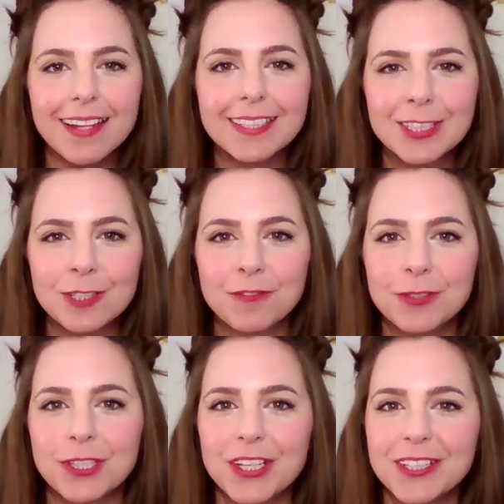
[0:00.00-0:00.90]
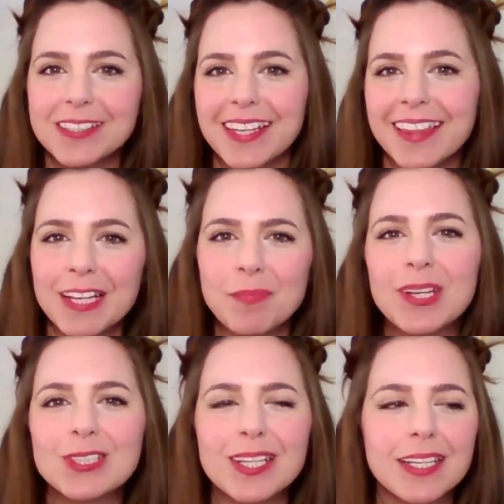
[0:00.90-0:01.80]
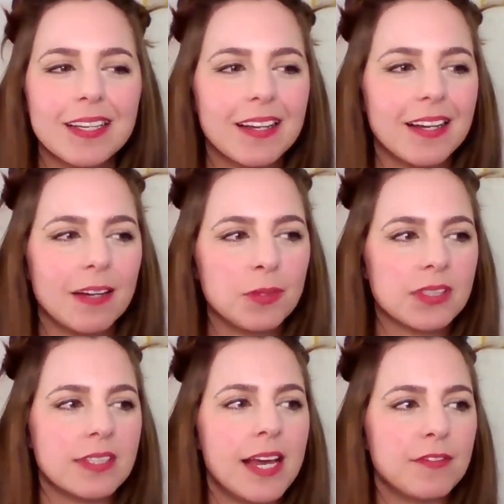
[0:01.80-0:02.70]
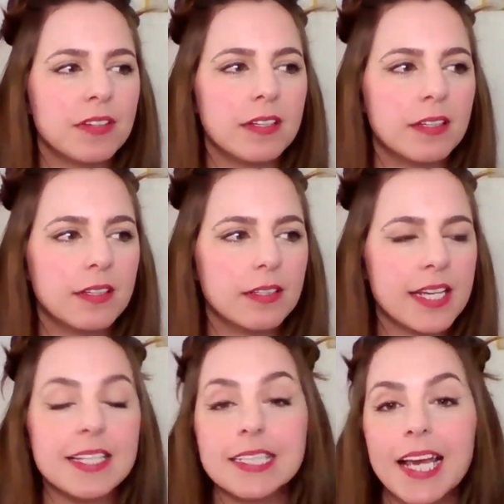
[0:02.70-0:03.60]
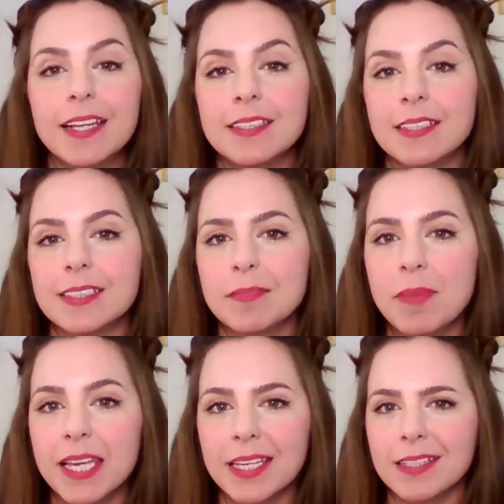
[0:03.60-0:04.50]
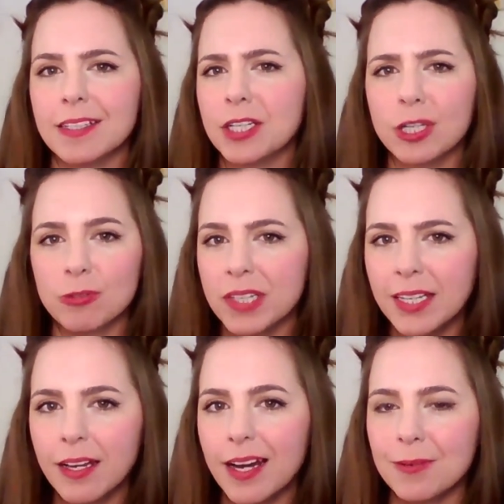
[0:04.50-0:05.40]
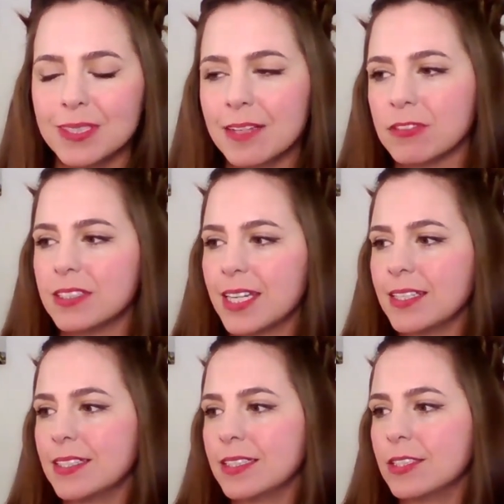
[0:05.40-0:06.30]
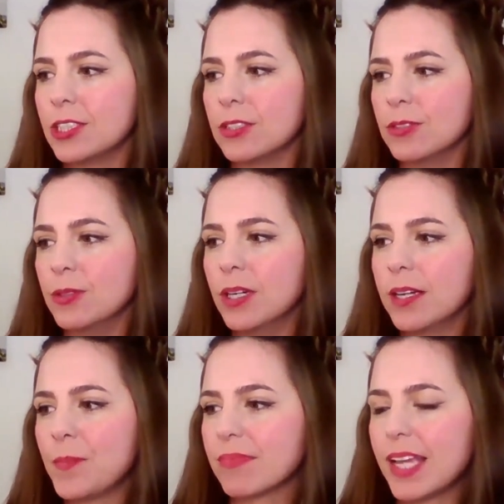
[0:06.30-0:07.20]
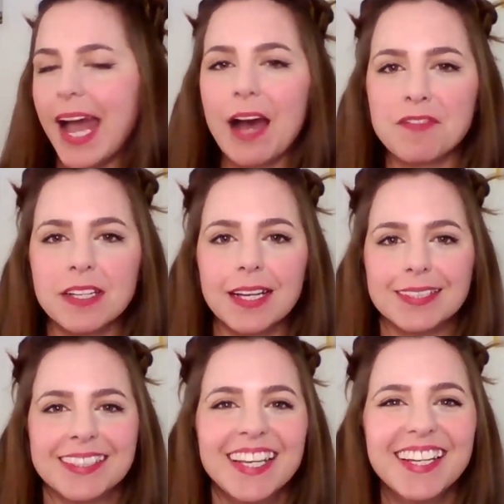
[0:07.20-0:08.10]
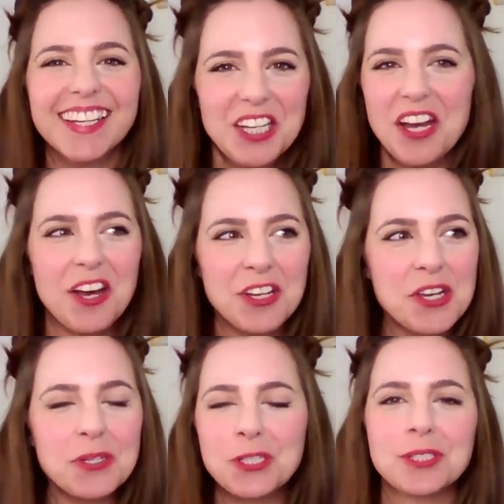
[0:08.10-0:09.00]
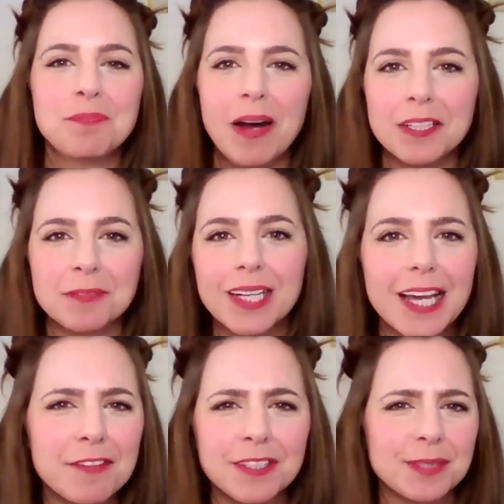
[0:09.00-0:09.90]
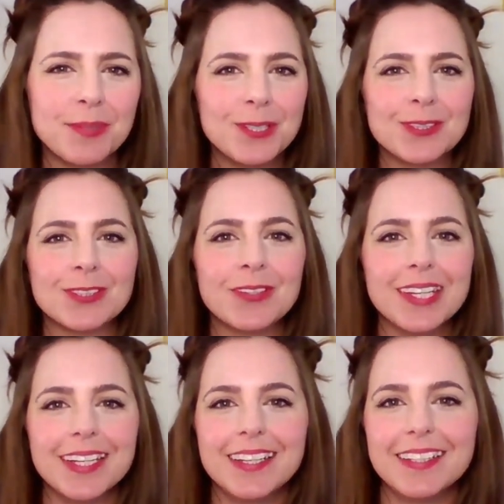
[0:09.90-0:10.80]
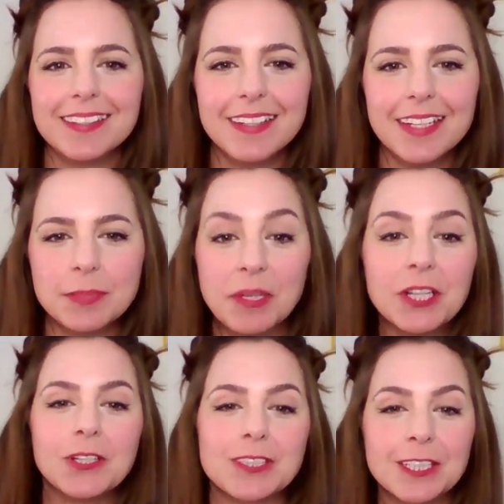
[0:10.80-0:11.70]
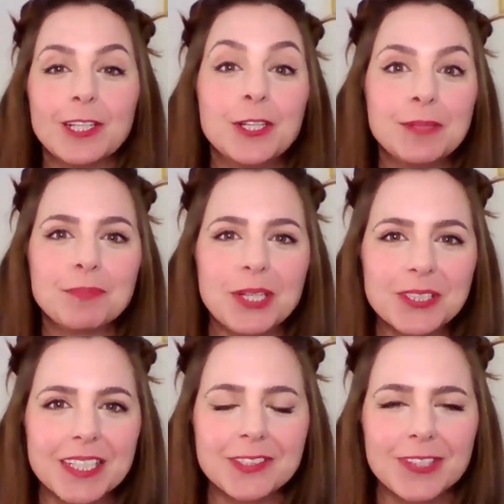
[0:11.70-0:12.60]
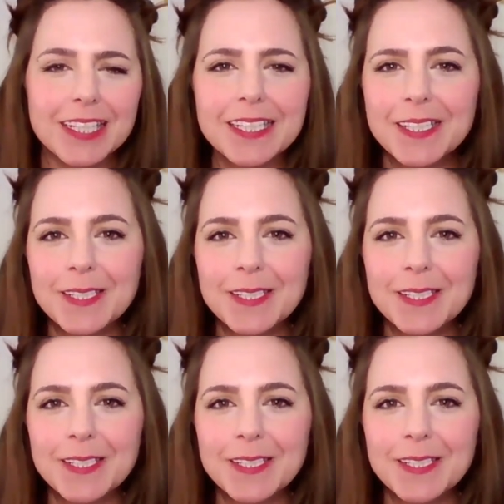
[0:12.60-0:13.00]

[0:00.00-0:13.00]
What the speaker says: it took a few years, I think, because I was never intending to make it a career. I was never intended to have it as a huge part of my life, I suppose. So it's been a constant learning process, really.